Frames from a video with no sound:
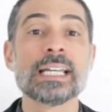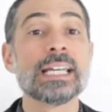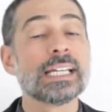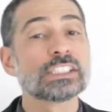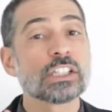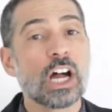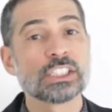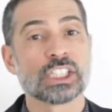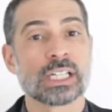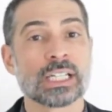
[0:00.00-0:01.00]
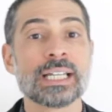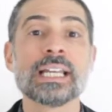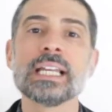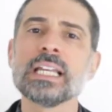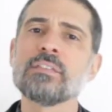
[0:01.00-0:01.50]
It's logic.
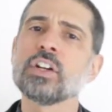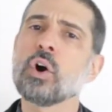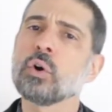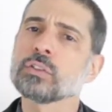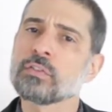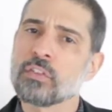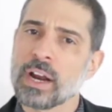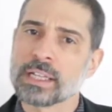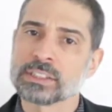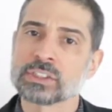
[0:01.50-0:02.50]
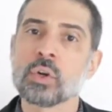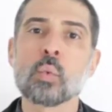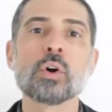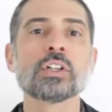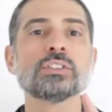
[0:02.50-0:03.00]
Even old friends
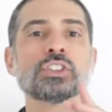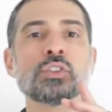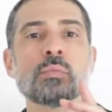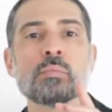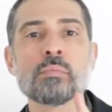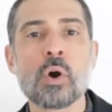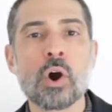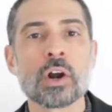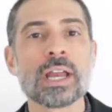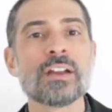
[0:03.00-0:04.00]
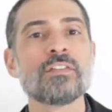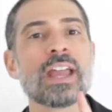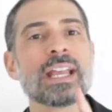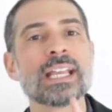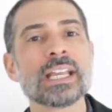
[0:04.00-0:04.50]
will consume more if
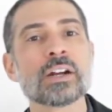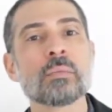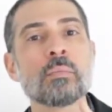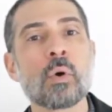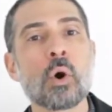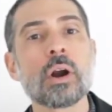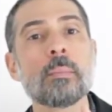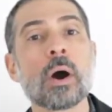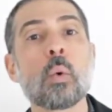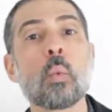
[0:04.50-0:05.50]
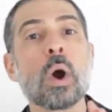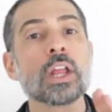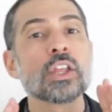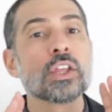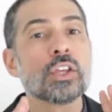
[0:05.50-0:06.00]
they hear more about what
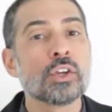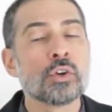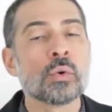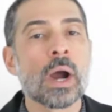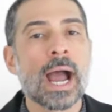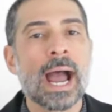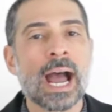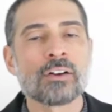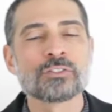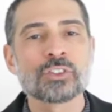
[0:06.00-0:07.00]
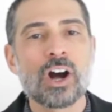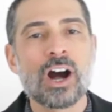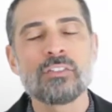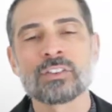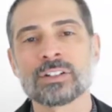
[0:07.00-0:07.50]
you have to
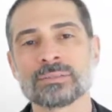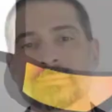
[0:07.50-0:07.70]
offer.